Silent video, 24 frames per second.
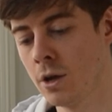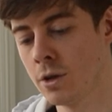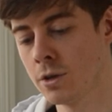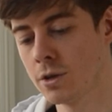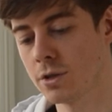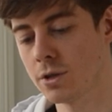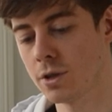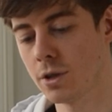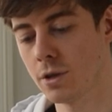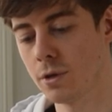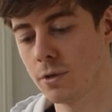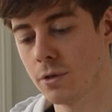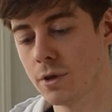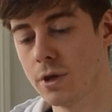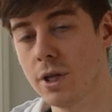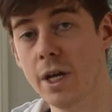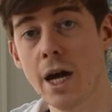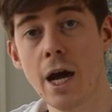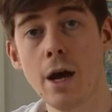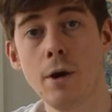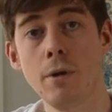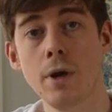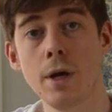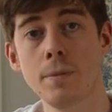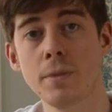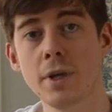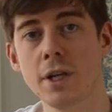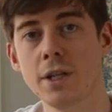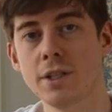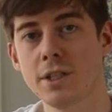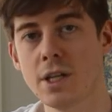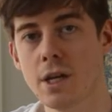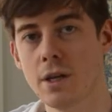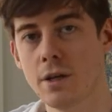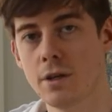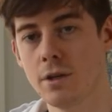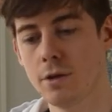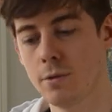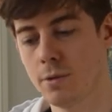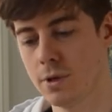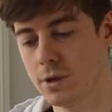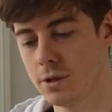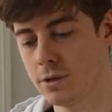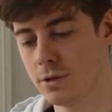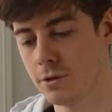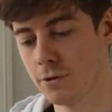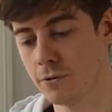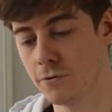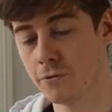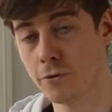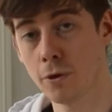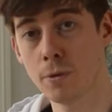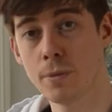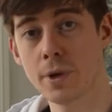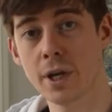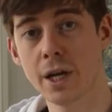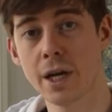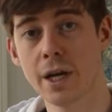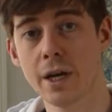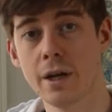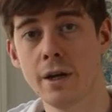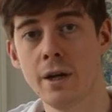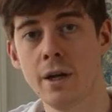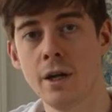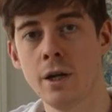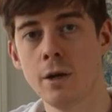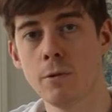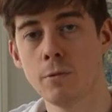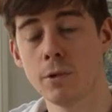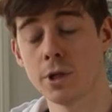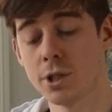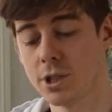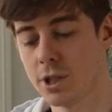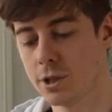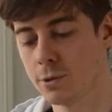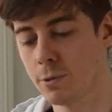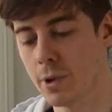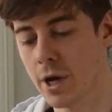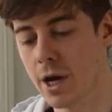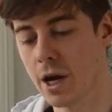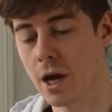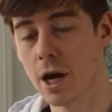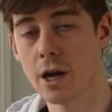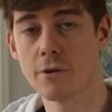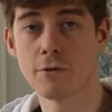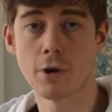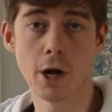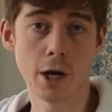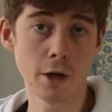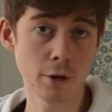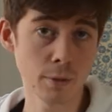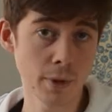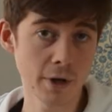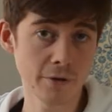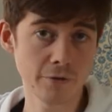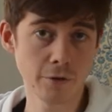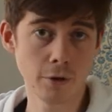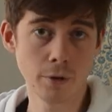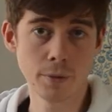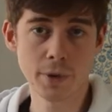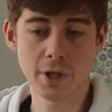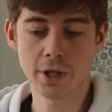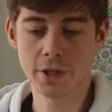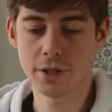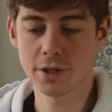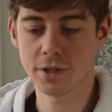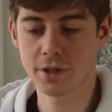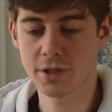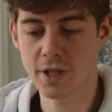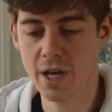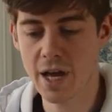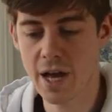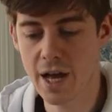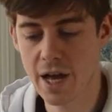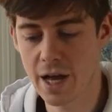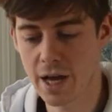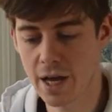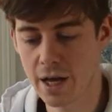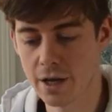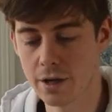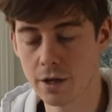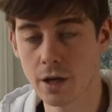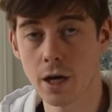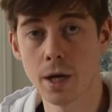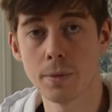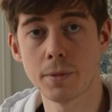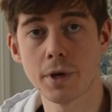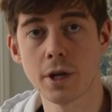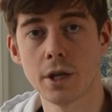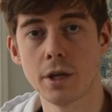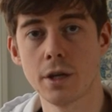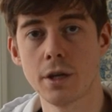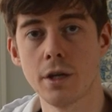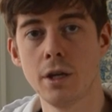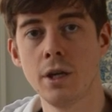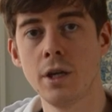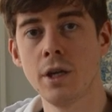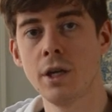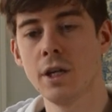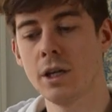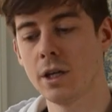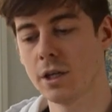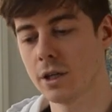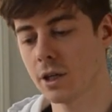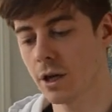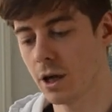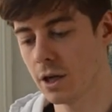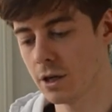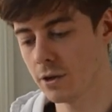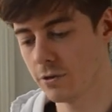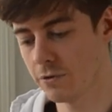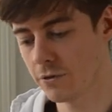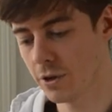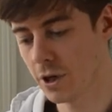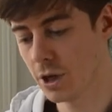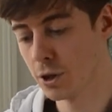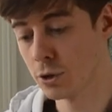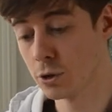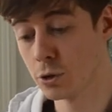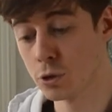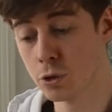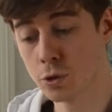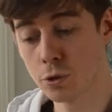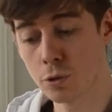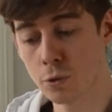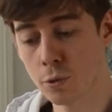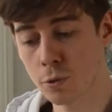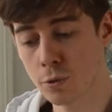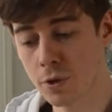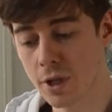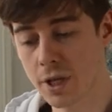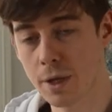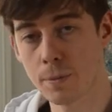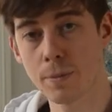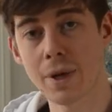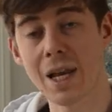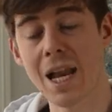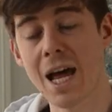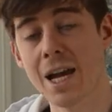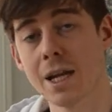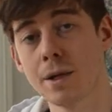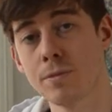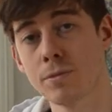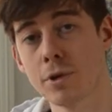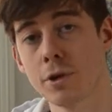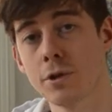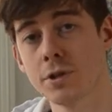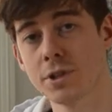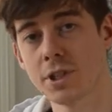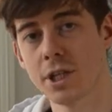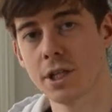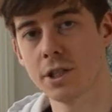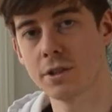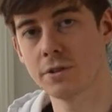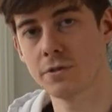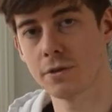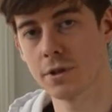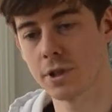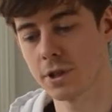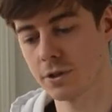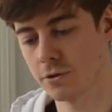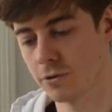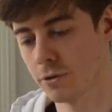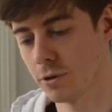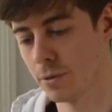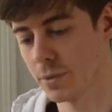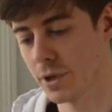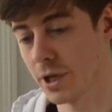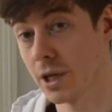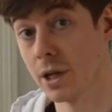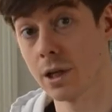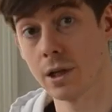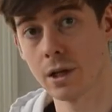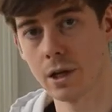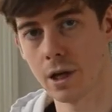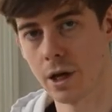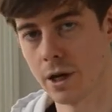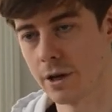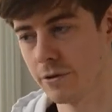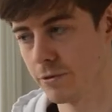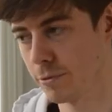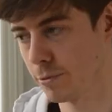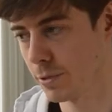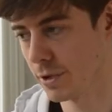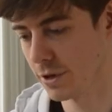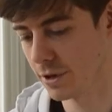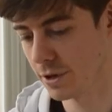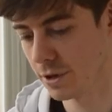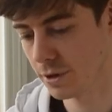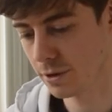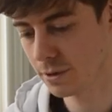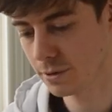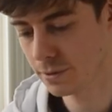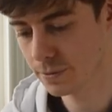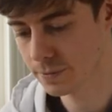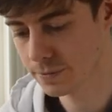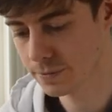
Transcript: So now I'm going to take you into Formulair, which is where I write all my formulas, and I'm going to kind of do the planning process for this formula live with you.